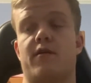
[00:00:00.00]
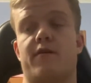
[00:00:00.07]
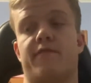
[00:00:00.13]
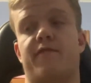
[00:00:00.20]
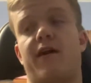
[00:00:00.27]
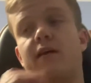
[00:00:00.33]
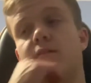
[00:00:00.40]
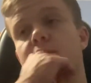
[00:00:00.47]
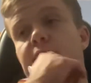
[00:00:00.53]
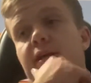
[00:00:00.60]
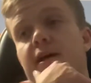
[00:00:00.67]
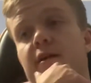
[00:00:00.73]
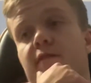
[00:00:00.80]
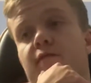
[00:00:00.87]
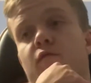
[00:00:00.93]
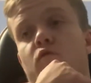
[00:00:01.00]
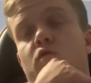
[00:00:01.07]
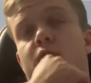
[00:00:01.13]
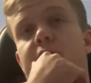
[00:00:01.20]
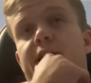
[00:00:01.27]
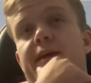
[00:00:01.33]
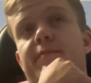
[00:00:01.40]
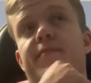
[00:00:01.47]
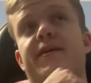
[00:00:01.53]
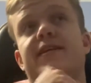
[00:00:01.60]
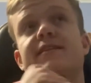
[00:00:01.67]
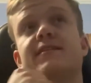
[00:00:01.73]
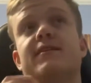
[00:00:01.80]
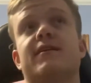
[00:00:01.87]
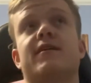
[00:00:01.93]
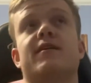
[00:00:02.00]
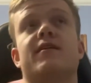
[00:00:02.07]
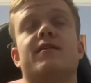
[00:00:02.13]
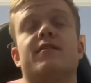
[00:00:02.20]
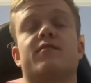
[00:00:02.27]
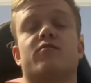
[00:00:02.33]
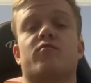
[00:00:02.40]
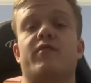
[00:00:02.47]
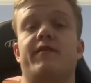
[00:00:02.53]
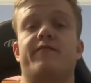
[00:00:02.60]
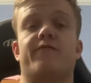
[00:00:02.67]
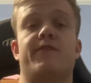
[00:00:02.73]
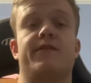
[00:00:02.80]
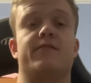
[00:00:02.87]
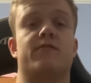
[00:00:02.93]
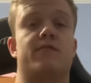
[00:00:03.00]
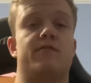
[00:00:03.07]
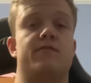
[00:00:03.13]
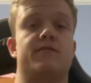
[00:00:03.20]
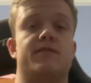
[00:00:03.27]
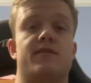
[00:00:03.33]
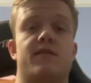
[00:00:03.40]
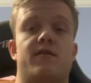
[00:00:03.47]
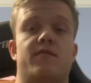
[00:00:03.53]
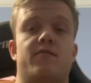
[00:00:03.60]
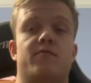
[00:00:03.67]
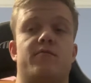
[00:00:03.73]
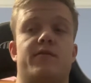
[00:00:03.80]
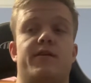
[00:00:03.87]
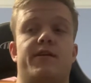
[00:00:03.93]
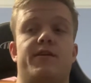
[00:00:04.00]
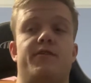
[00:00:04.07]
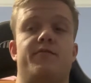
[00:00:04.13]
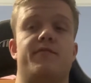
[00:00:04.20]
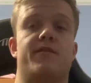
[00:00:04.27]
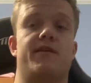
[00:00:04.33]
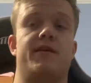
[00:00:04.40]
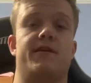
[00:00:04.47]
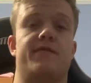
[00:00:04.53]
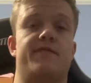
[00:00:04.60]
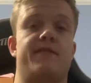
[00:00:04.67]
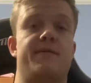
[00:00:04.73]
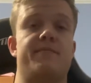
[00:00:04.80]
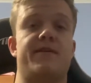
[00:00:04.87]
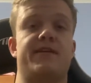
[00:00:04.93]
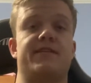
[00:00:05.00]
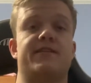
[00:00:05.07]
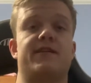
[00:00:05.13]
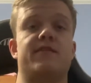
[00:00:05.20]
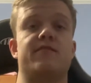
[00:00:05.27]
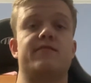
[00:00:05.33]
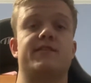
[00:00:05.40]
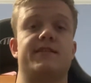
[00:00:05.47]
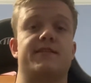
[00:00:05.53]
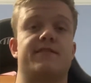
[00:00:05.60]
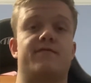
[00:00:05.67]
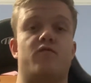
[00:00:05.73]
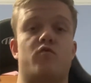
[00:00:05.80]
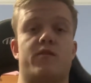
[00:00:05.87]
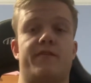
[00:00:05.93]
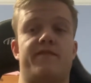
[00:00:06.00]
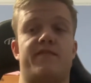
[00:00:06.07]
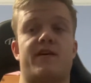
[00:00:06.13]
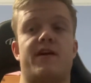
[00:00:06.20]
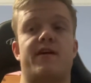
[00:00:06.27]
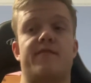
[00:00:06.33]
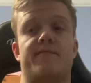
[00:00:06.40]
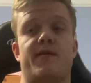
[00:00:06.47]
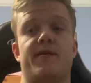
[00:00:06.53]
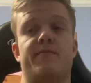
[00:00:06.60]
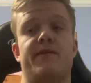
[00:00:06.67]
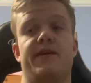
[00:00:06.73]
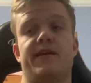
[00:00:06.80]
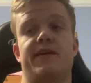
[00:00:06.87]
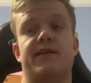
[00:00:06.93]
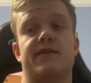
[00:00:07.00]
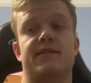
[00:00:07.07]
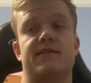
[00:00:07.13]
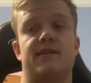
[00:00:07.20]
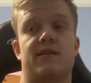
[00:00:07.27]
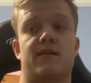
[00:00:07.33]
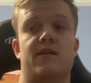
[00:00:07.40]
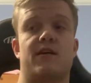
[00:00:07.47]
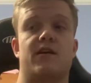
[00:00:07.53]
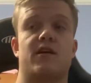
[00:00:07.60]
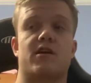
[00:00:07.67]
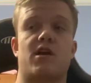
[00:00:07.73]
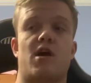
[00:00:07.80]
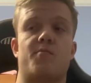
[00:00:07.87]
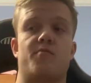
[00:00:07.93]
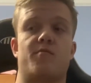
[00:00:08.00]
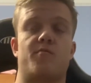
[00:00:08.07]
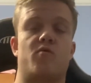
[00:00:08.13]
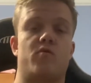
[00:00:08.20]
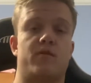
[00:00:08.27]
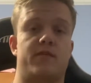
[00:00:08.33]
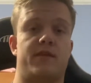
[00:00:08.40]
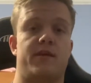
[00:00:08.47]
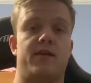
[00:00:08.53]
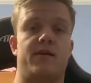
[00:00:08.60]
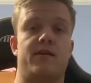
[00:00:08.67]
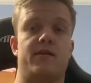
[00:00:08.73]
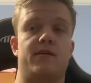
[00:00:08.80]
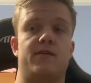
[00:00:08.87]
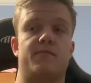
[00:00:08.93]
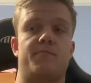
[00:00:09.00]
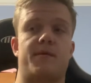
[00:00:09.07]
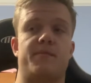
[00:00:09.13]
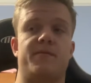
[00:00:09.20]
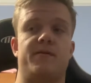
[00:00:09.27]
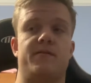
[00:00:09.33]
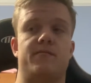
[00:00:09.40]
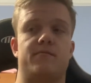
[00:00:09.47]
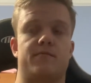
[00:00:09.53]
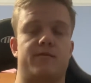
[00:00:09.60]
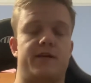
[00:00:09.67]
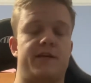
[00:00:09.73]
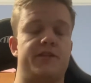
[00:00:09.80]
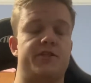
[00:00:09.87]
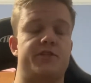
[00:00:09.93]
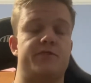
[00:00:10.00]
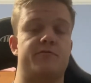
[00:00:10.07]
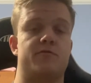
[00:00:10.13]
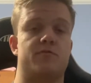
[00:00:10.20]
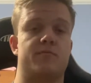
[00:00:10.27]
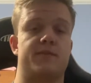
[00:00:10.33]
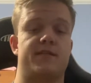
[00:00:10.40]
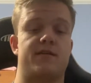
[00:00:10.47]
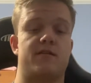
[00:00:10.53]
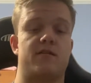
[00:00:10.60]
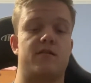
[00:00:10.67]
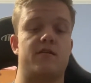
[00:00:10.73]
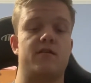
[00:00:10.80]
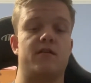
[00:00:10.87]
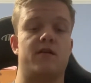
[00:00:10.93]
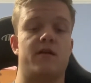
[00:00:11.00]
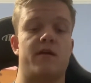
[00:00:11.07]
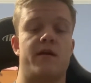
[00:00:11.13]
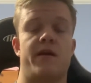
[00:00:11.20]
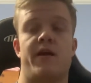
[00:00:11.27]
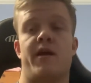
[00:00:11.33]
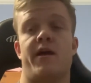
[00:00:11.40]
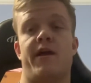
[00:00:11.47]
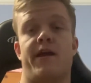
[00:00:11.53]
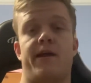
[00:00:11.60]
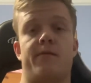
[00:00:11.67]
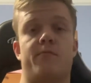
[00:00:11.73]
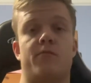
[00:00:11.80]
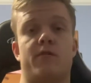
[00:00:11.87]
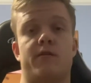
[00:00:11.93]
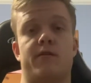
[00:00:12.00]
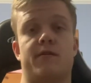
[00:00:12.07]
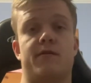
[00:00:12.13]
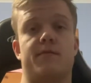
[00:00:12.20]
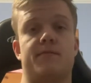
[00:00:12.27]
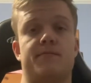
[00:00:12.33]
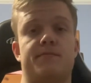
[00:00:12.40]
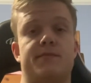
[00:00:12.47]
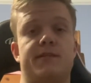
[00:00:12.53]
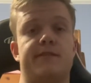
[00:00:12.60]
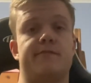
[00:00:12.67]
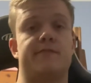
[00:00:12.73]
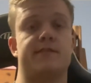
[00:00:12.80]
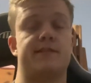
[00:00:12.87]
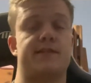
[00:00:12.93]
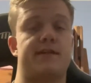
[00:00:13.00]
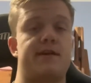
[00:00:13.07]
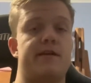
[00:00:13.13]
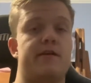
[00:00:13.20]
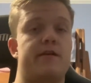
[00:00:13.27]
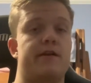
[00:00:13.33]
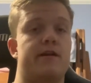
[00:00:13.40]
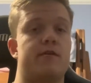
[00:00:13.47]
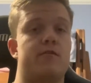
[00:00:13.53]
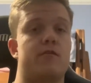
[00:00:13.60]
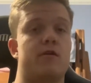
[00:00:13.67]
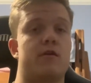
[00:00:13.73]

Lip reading: Finally got 40. He missed 3 free throws, though, and you think if he makes those, he's at 45. Maybe he gets a couple more at the end. Maybe he shoots them instead of Hunter, and we're in a different scenario.